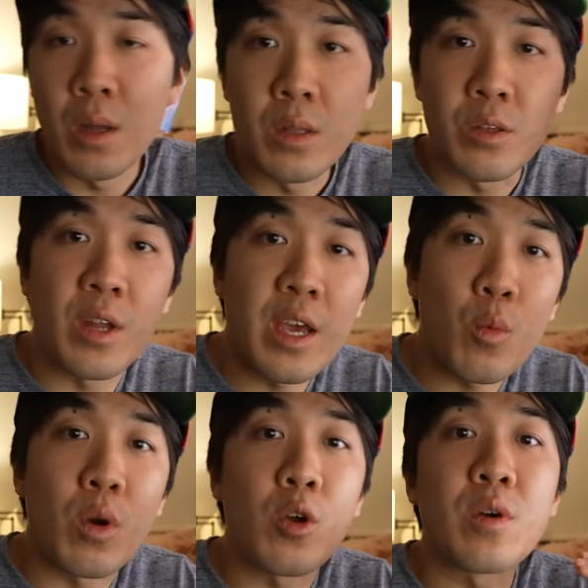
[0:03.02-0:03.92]
Today,
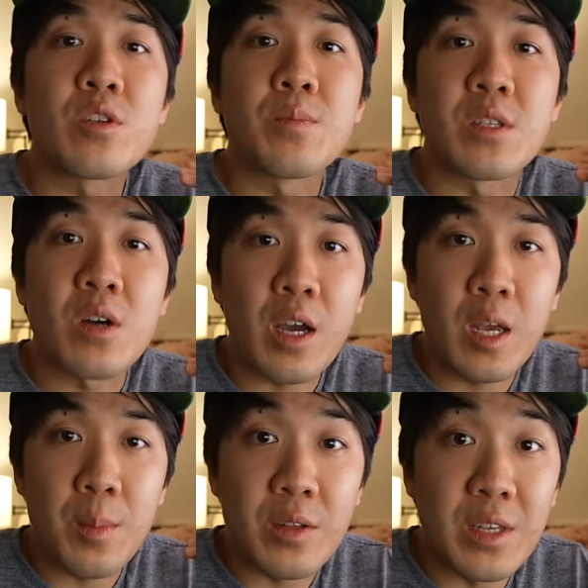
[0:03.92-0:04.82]
we're going to be talking
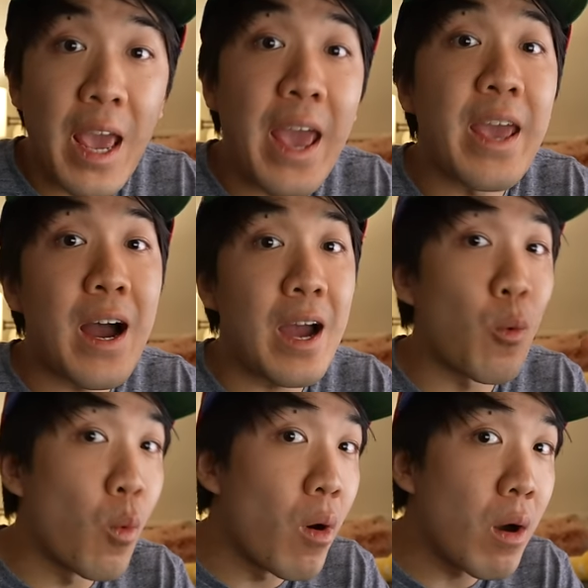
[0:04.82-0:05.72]
about the AI
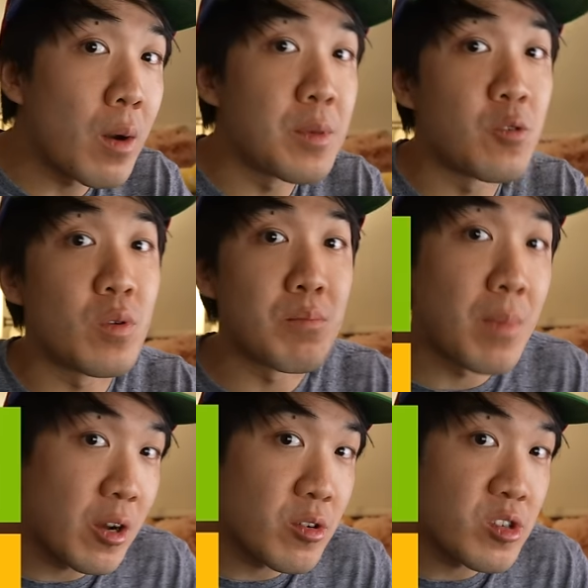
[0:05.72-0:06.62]
war between
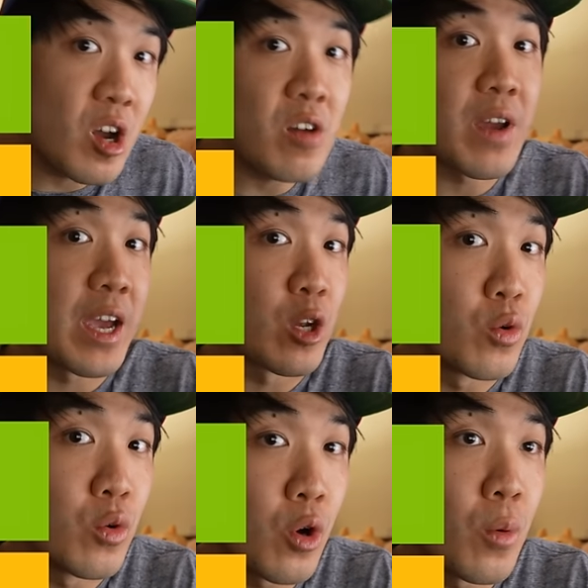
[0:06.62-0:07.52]
Microsoft and
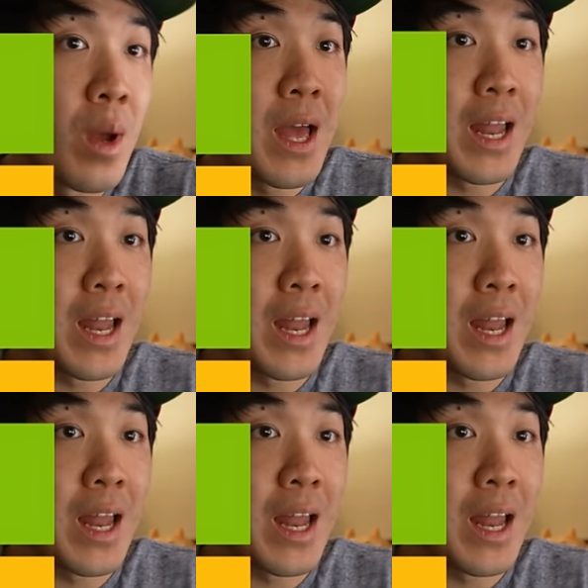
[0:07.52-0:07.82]
Google.